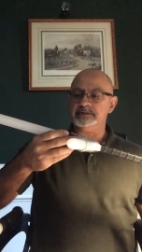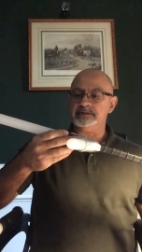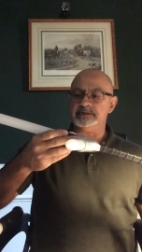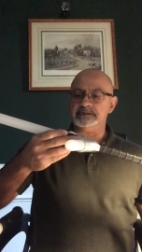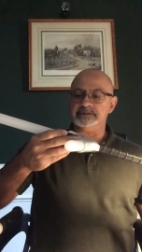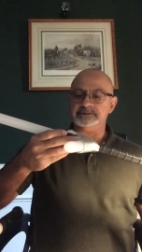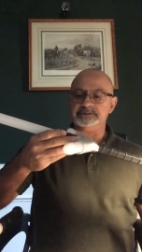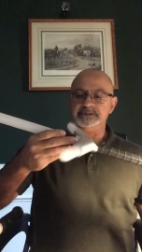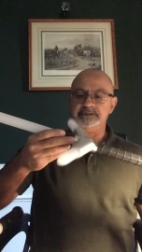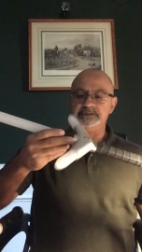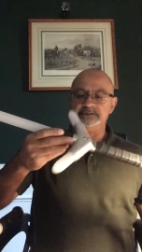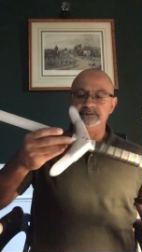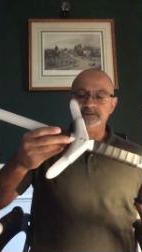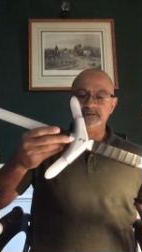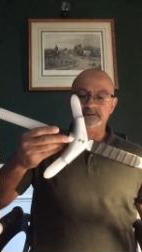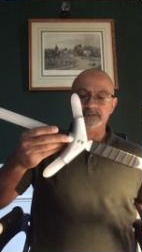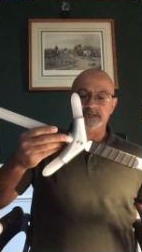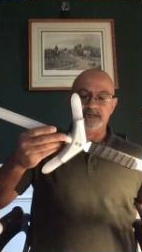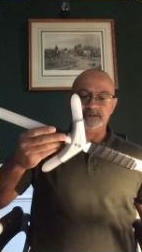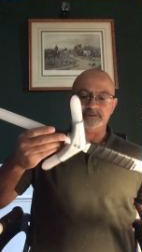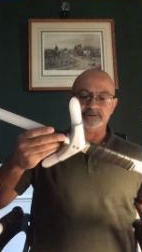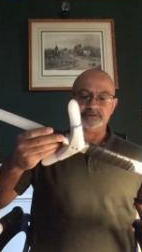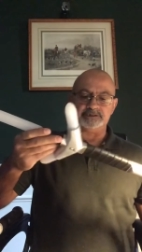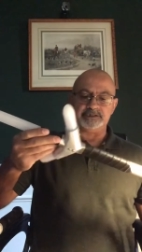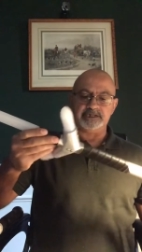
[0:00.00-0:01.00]
It's just
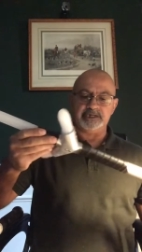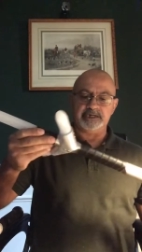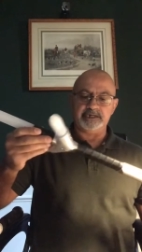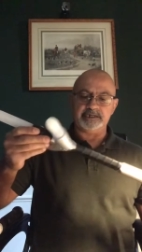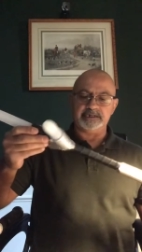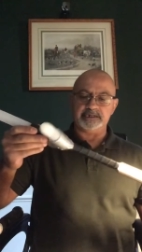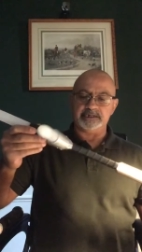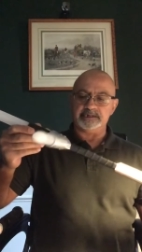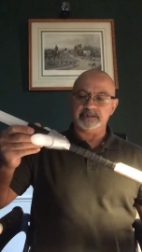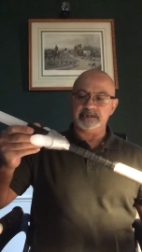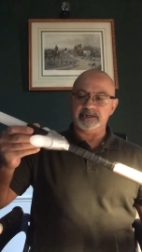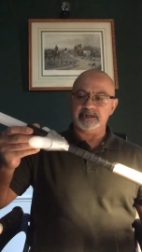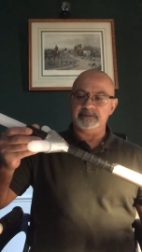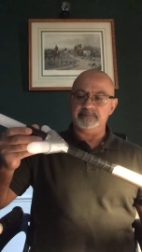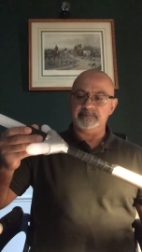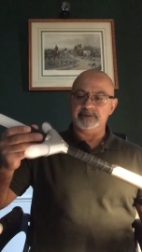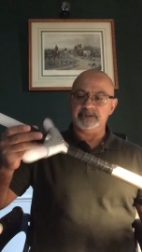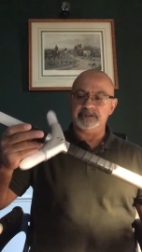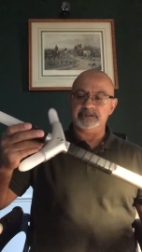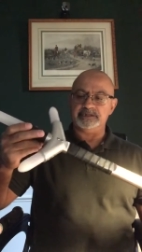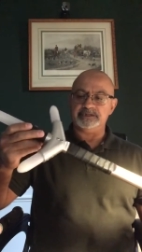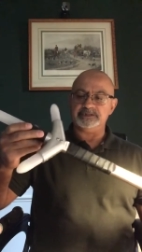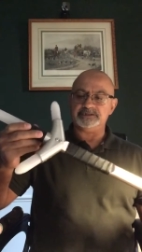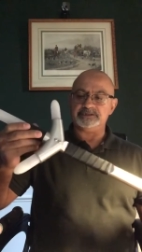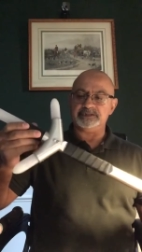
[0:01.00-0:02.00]
outstanding. I mean,
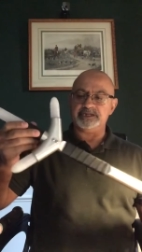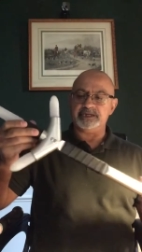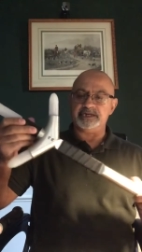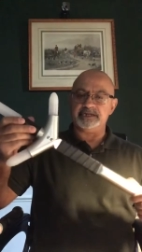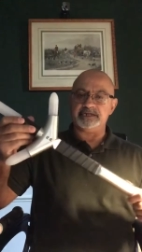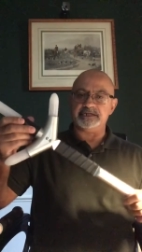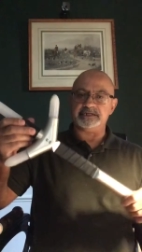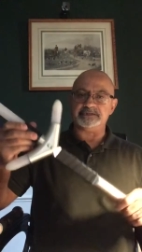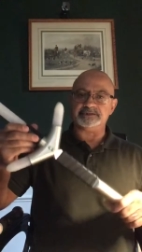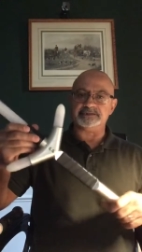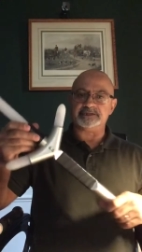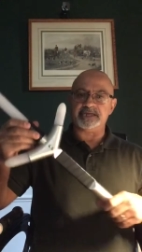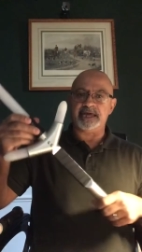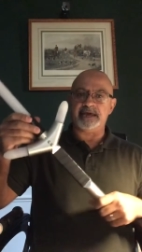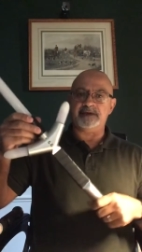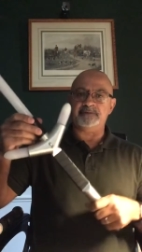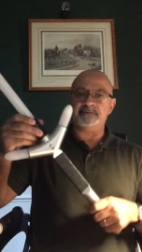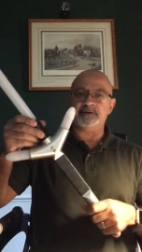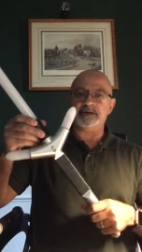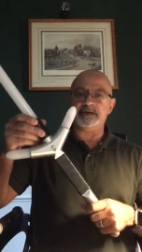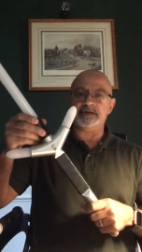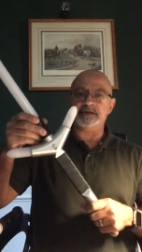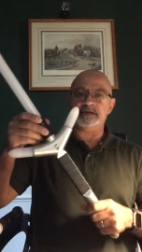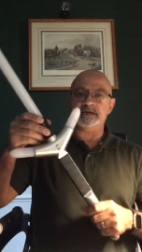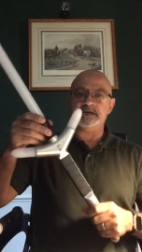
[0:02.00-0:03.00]
this thing is
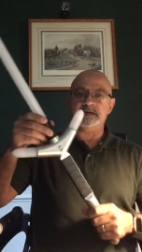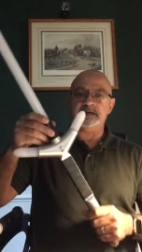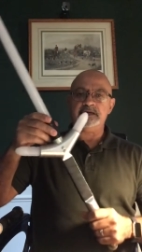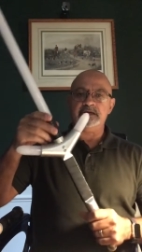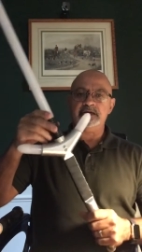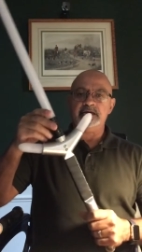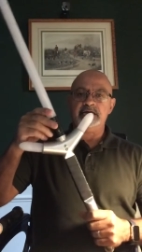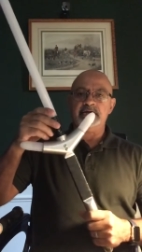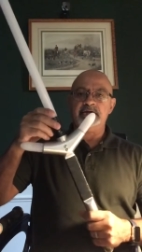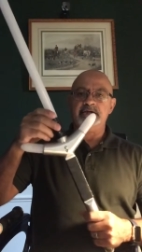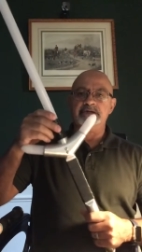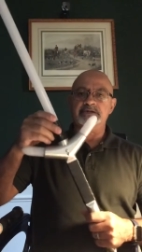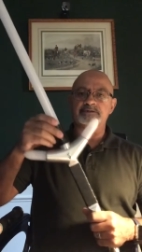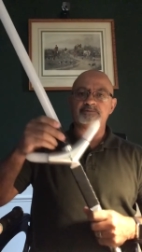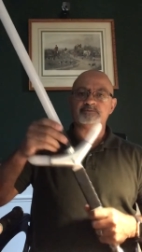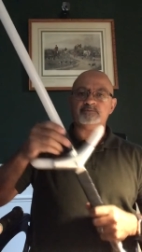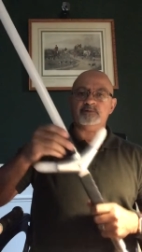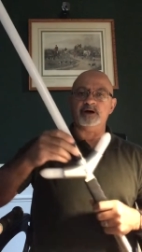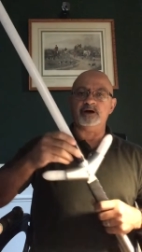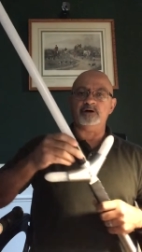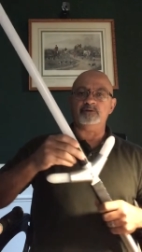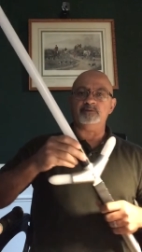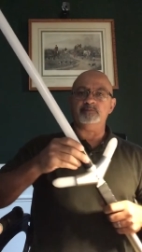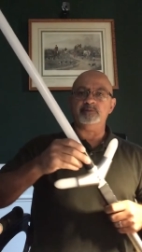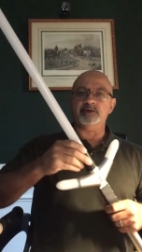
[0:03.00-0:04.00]
heavy, it's
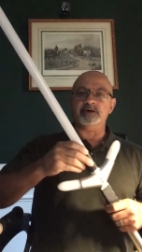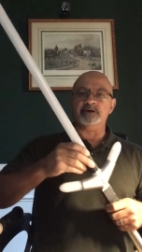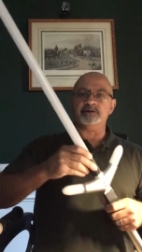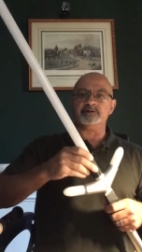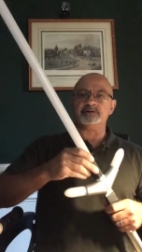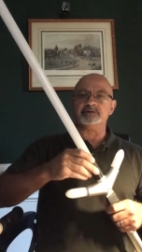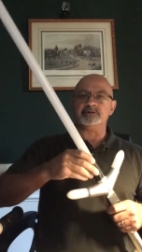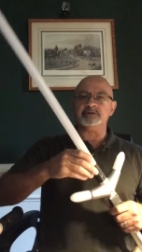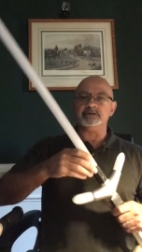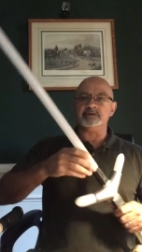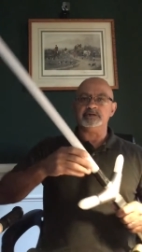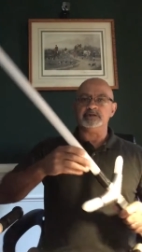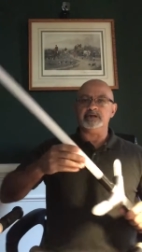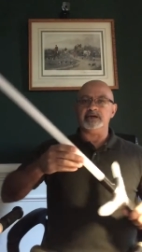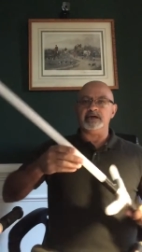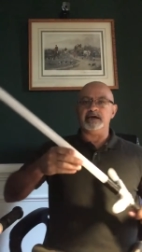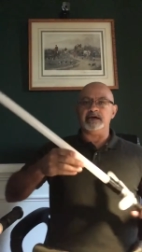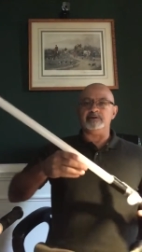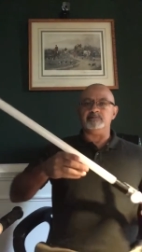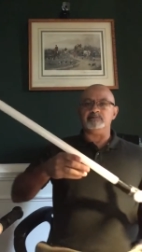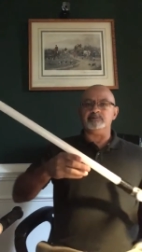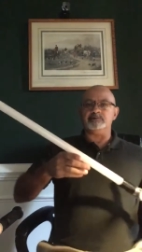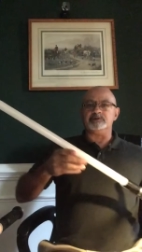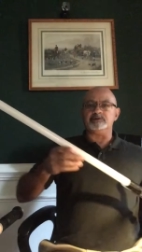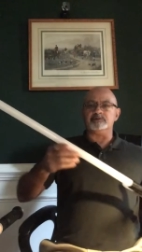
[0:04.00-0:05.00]
well built,
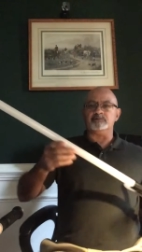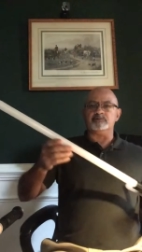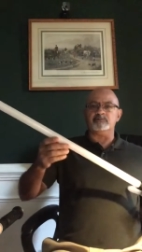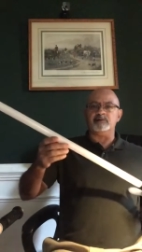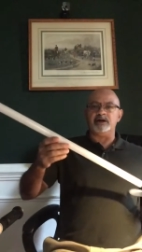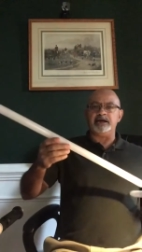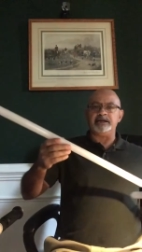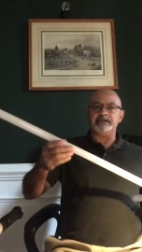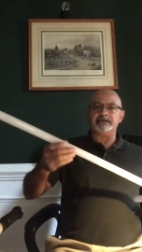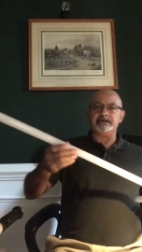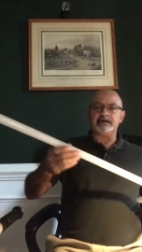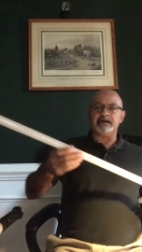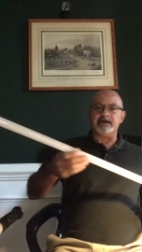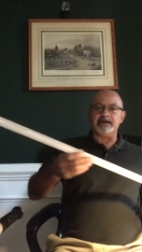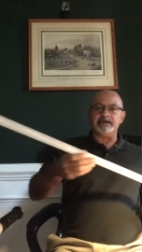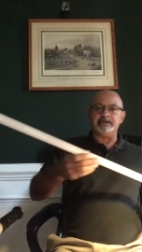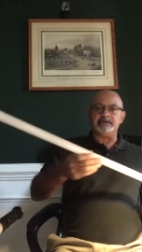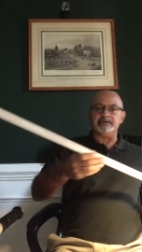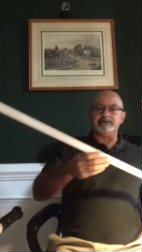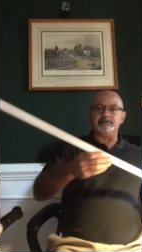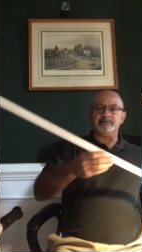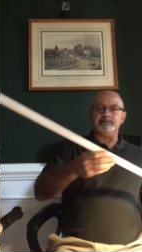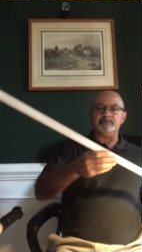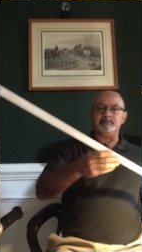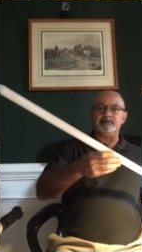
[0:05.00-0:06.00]
and with the right kind
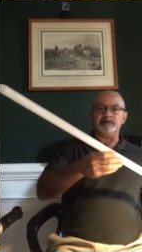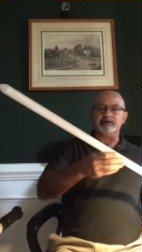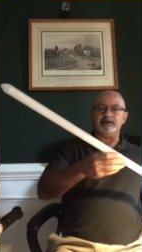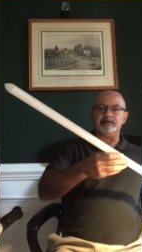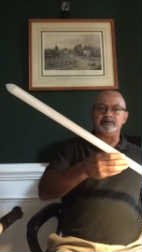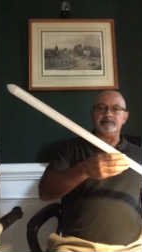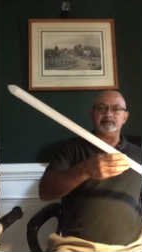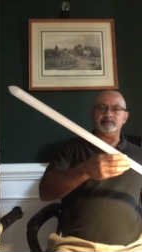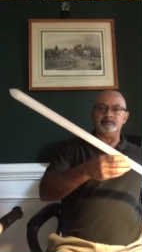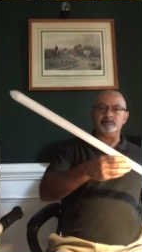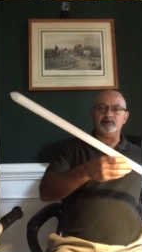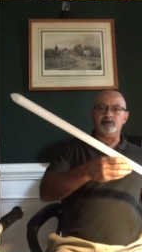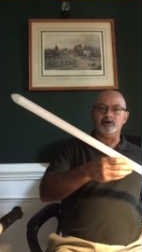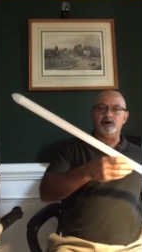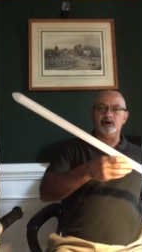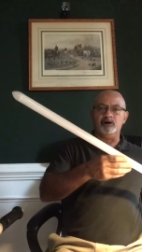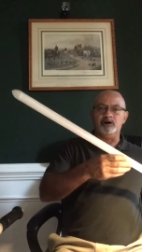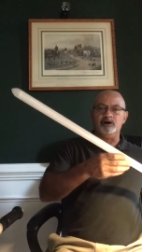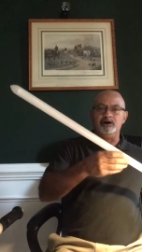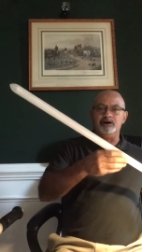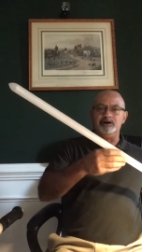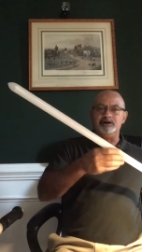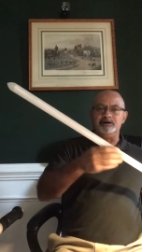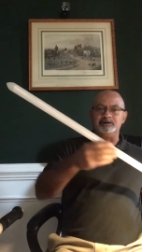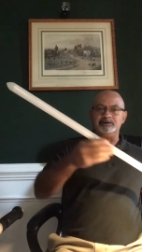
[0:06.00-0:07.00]
of
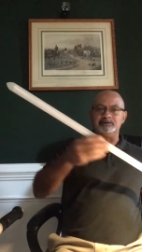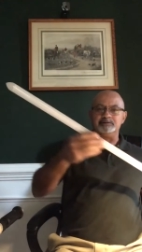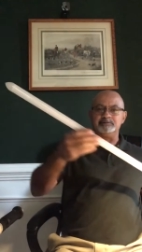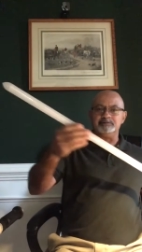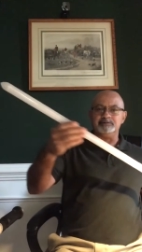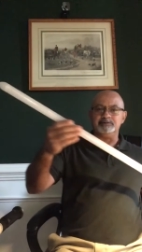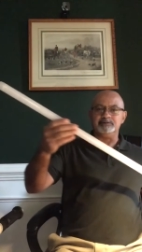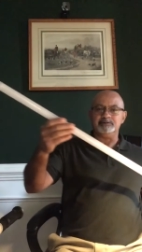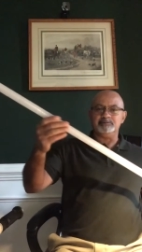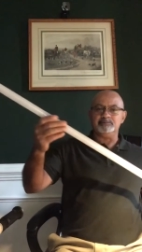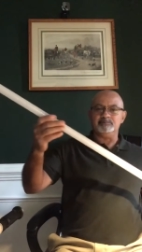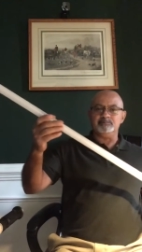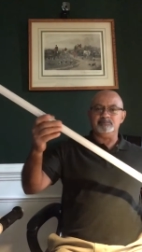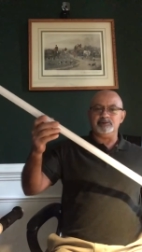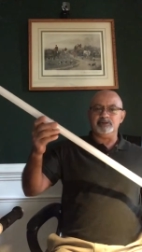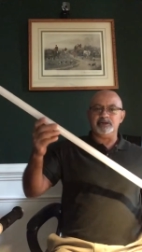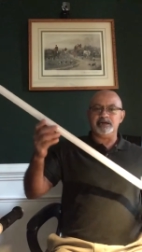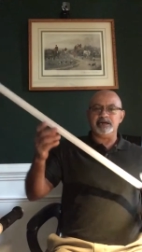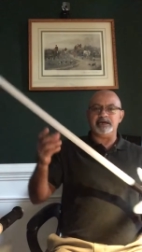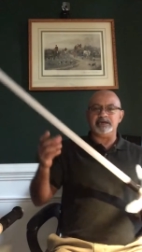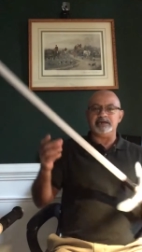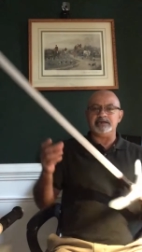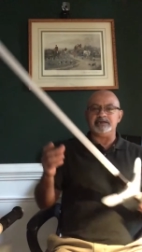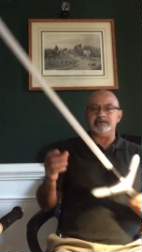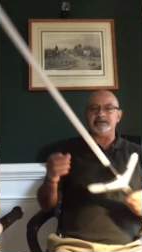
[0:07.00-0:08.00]
long
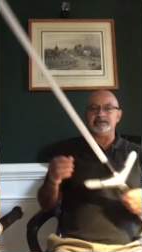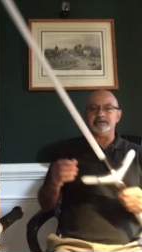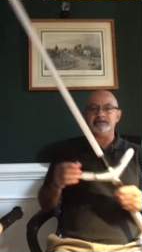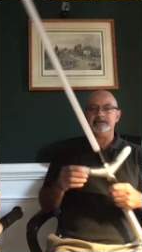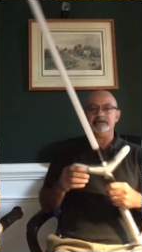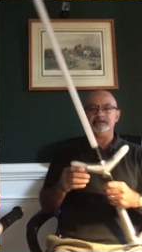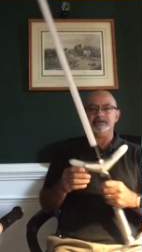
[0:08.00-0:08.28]
blade,